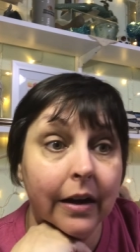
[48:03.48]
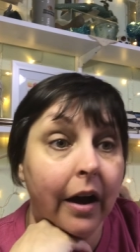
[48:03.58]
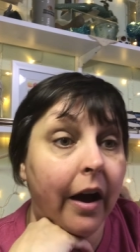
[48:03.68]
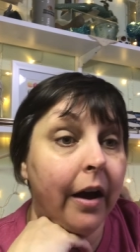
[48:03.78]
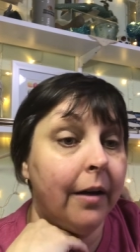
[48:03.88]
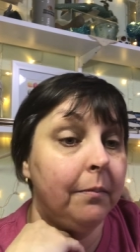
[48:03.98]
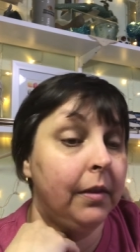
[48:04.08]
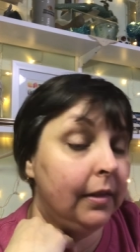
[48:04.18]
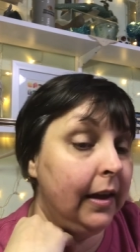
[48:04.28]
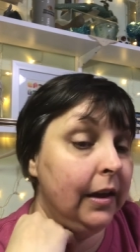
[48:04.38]
Um,
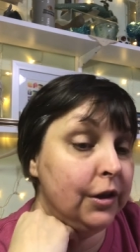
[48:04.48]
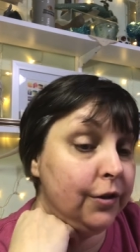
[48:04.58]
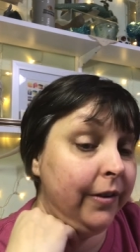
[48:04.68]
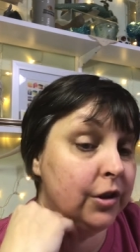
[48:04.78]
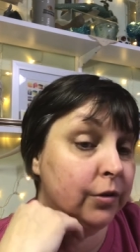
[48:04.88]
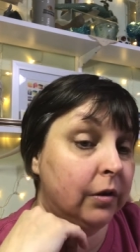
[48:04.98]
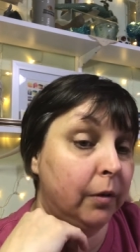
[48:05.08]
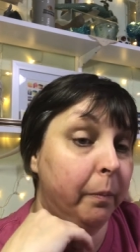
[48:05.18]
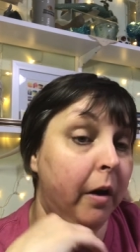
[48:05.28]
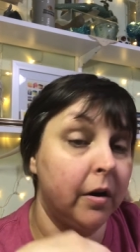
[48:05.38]
the individual
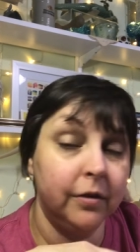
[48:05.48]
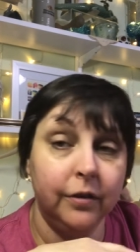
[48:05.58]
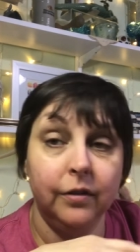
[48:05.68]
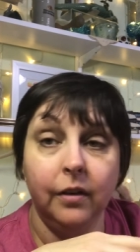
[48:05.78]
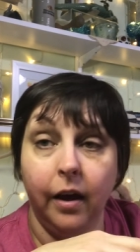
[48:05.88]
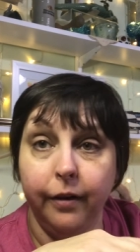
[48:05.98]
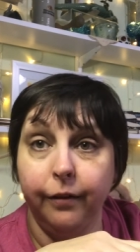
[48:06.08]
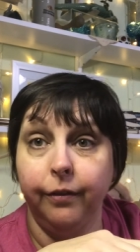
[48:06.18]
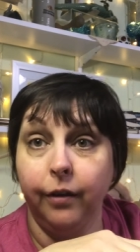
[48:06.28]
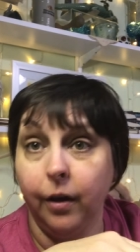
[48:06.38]
parts of
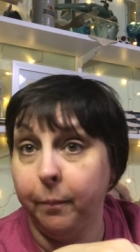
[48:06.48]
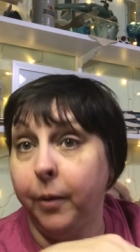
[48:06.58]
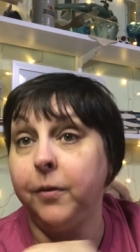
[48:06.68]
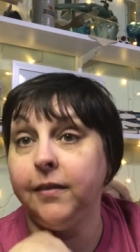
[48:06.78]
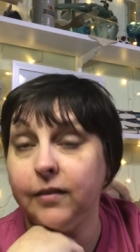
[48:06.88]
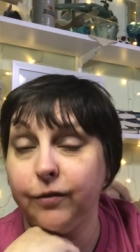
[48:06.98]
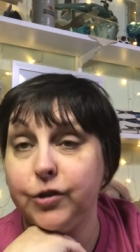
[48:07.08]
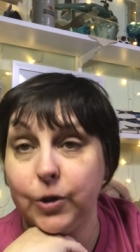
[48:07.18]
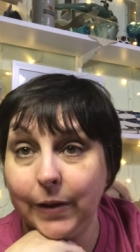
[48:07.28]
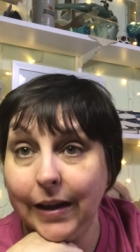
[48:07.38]
components of
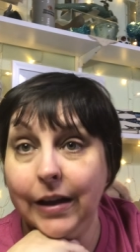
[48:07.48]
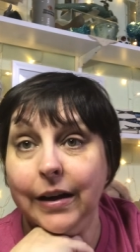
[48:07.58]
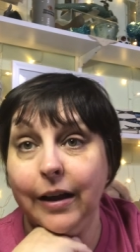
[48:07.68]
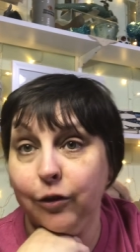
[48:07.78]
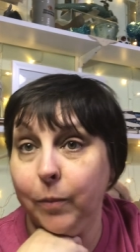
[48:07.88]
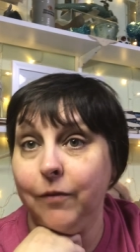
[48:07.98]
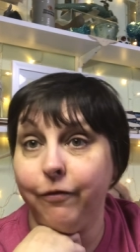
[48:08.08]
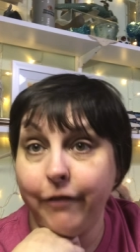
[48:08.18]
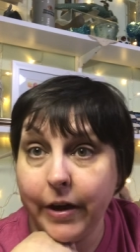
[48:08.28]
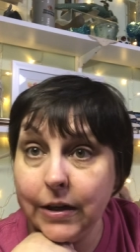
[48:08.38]
doing it has been
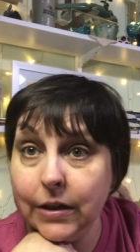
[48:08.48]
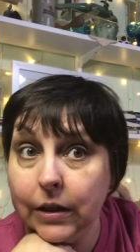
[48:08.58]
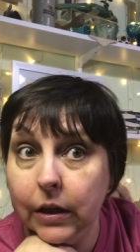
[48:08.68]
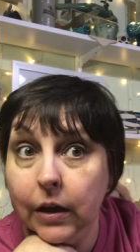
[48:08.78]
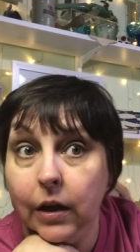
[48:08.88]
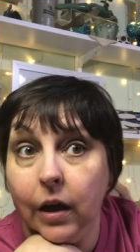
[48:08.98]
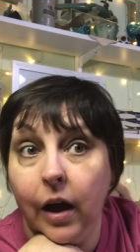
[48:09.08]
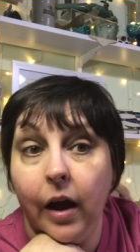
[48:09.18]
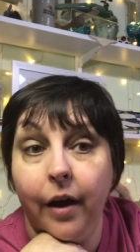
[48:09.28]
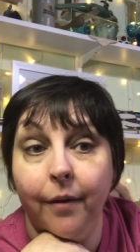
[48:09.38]
fun,
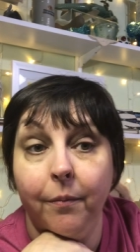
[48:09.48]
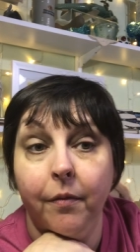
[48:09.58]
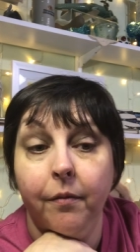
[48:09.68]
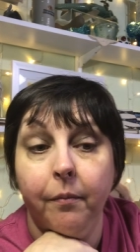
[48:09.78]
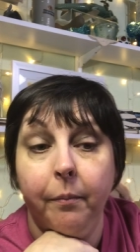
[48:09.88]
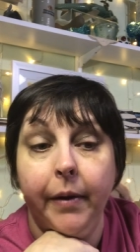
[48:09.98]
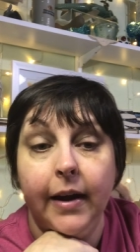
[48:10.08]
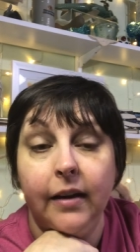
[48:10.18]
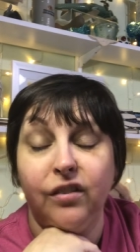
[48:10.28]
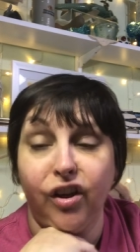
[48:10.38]
um, but
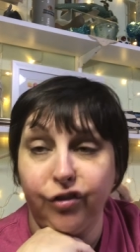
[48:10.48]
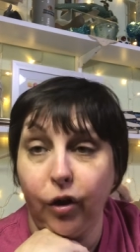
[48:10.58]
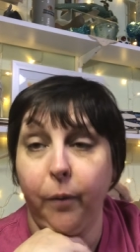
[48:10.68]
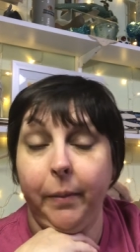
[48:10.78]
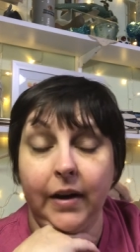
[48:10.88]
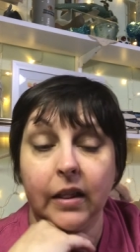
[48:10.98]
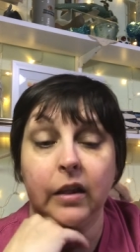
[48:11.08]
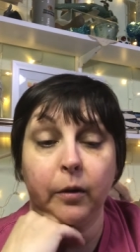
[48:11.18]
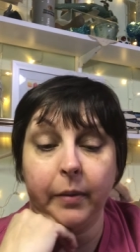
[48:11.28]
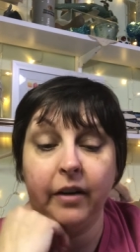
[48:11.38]
it's also been a
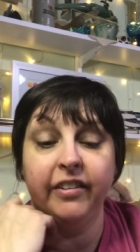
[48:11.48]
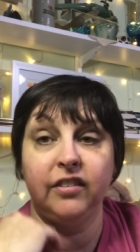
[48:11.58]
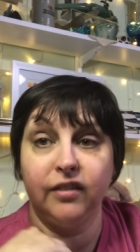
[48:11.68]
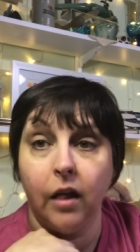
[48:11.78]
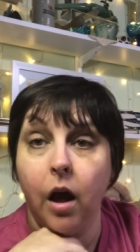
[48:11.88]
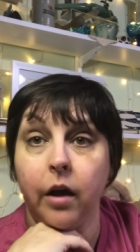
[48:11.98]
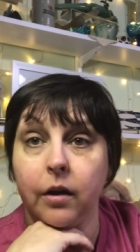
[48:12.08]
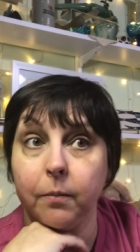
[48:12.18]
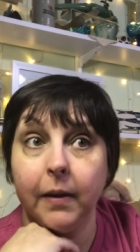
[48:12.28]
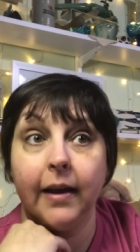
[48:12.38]
little bit of a slog
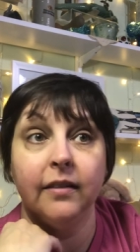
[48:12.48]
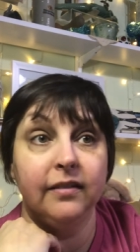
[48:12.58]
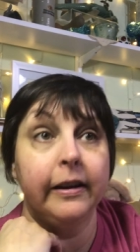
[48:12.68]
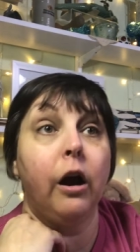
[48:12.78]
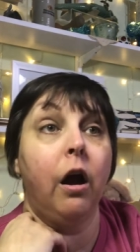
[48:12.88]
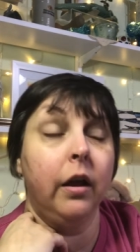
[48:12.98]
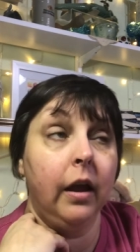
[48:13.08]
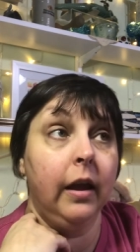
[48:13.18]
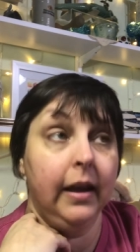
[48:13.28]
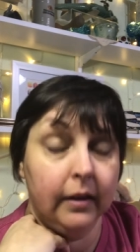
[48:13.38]
because there
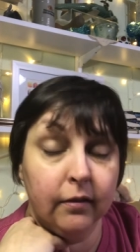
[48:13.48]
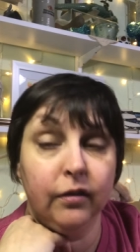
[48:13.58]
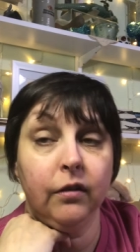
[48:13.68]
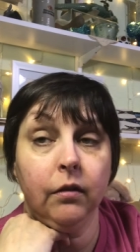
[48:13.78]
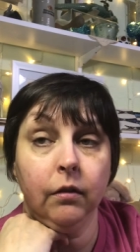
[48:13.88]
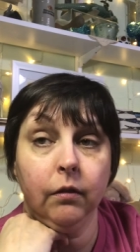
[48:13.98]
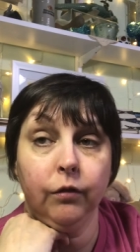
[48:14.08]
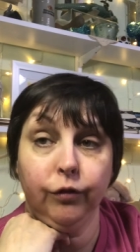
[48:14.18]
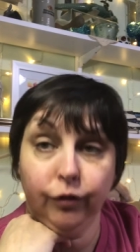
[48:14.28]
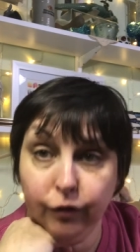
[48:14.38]
is
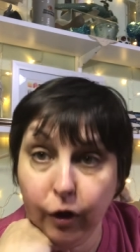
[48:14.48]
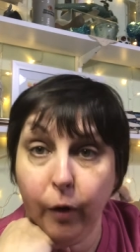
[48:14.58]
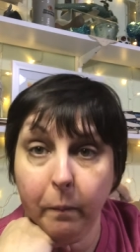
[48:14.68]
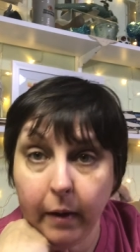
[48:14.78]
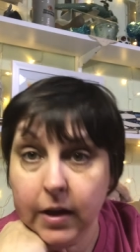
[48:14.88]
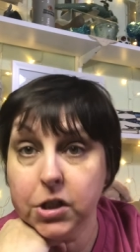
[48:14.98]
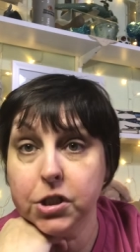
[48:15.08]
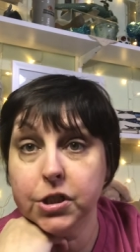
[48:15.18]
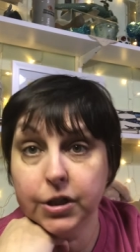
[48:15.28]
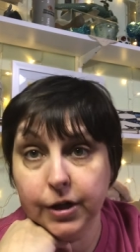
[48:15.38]
so much
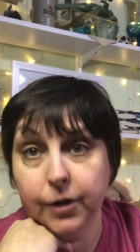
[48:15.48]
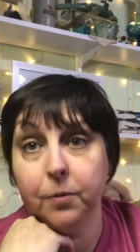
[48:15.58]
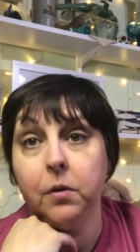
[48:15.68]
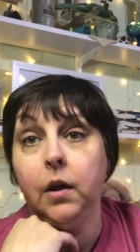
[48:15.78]
to do.